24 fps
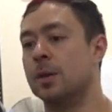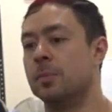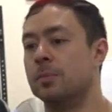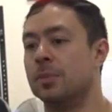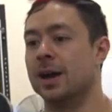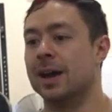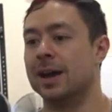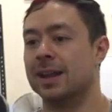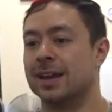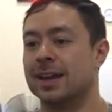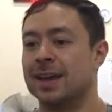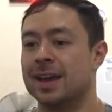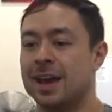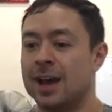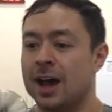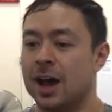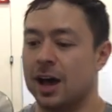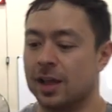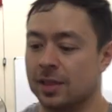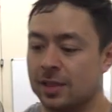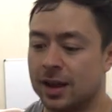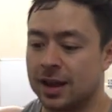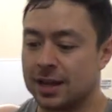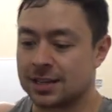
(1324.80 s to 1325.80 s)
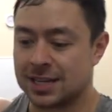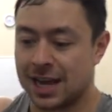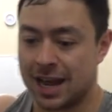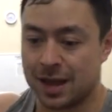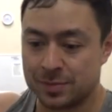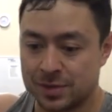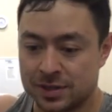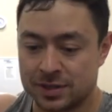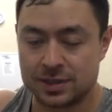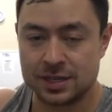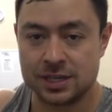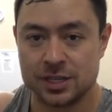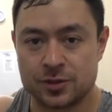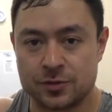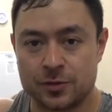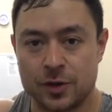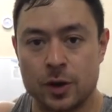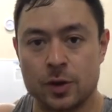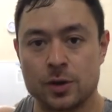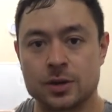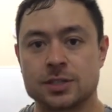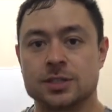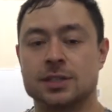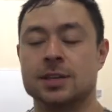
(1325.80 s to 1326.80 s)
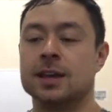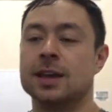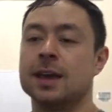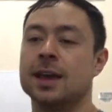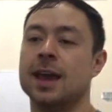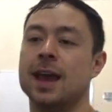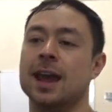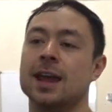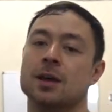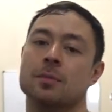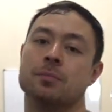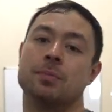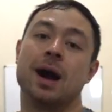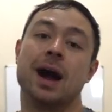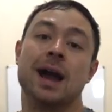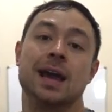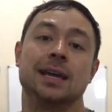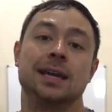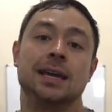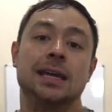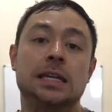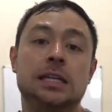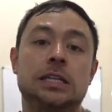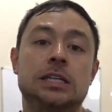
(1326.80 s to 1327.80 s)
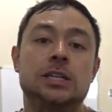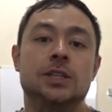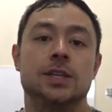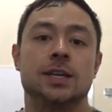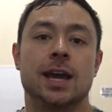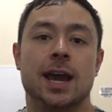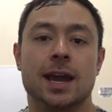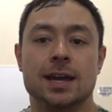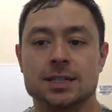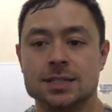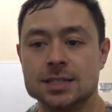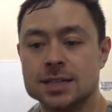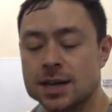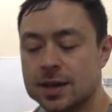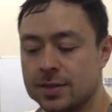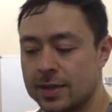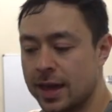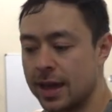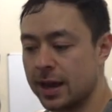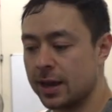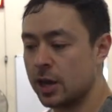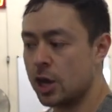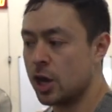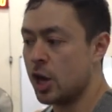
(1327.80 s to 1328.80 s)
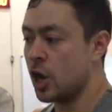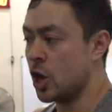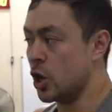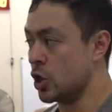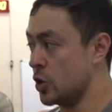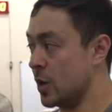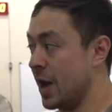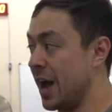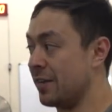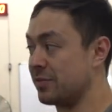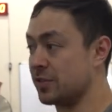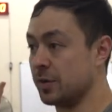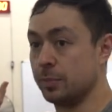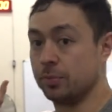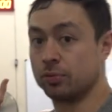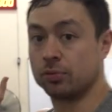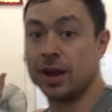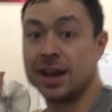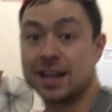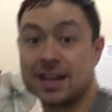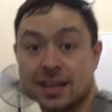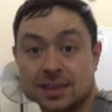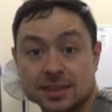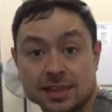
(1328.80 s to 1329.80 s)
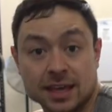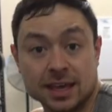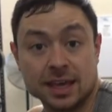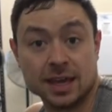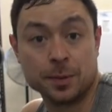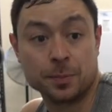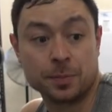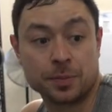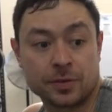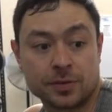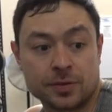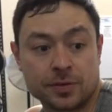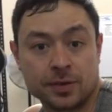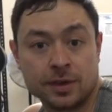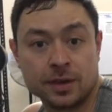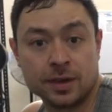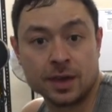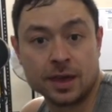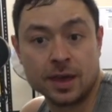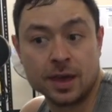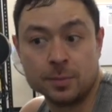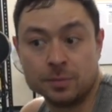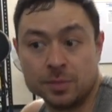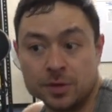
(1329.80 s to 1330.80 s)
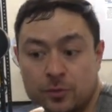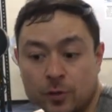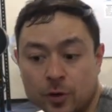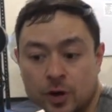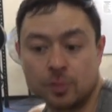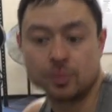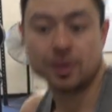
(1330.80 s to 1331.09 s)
but a lot of times these folks end up buying into the idea that you have to break at the hips before